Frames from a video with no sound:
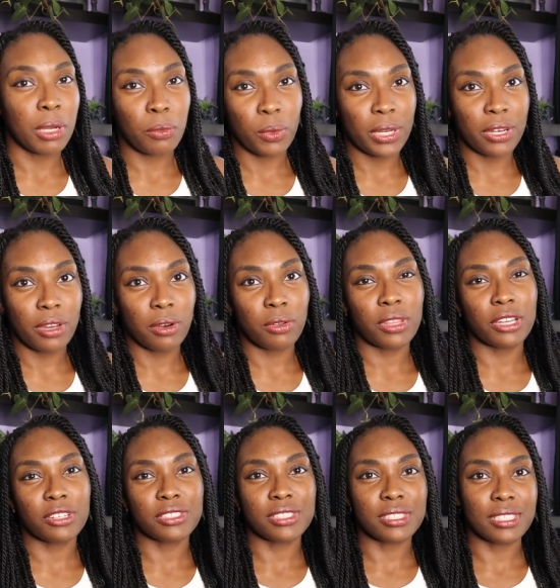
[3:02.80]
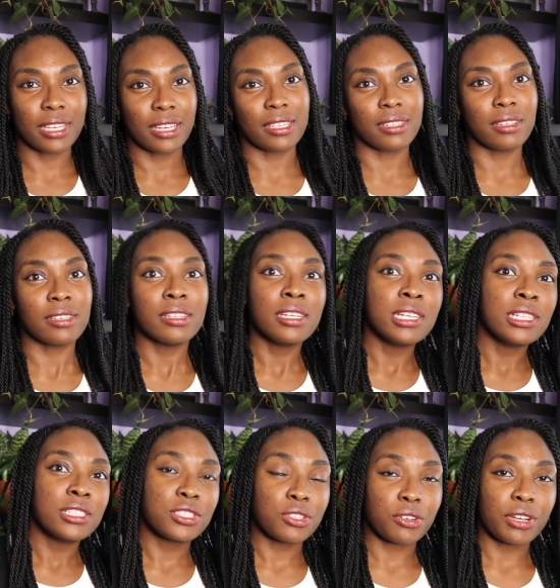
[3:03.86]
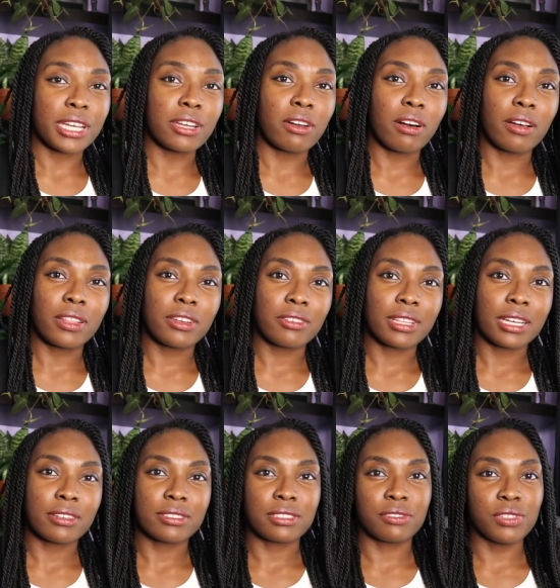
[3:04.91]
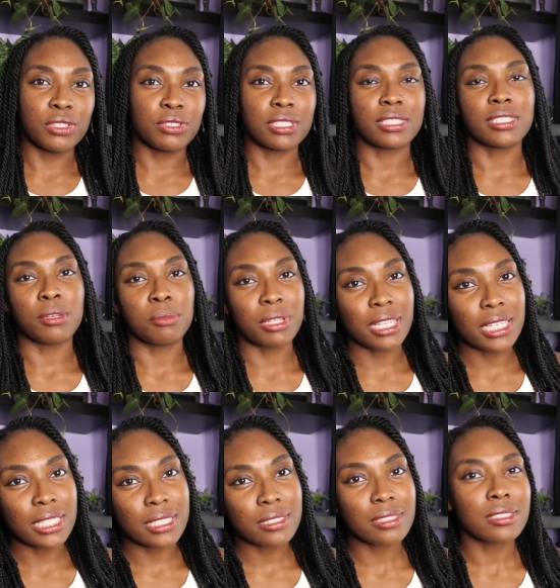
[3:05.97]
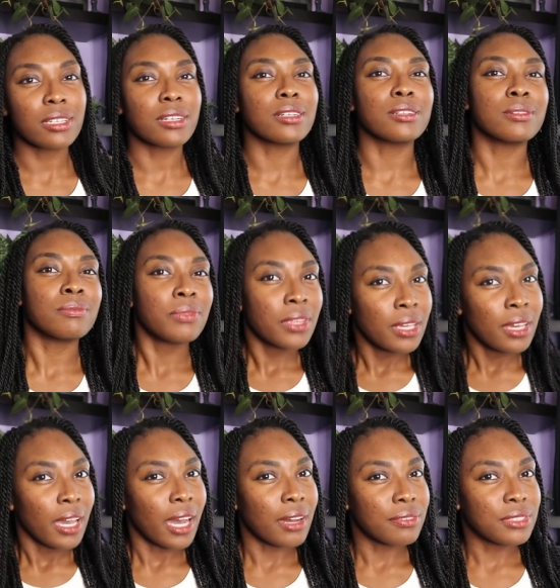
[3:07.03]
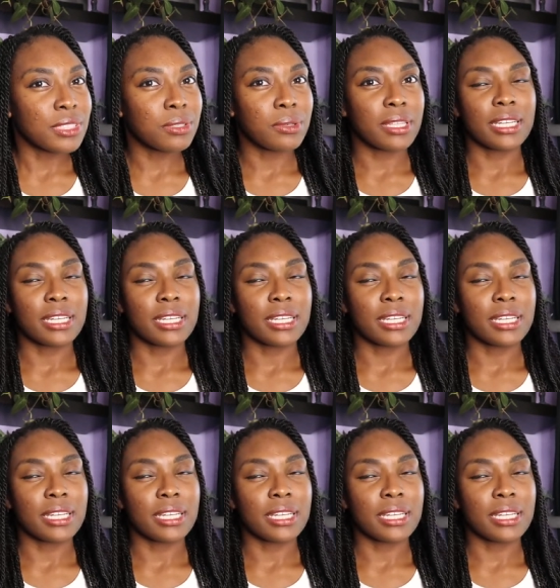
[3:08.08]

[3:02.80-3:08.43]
my window, there's a screen on there that diffuses some of the lights, so have to deal with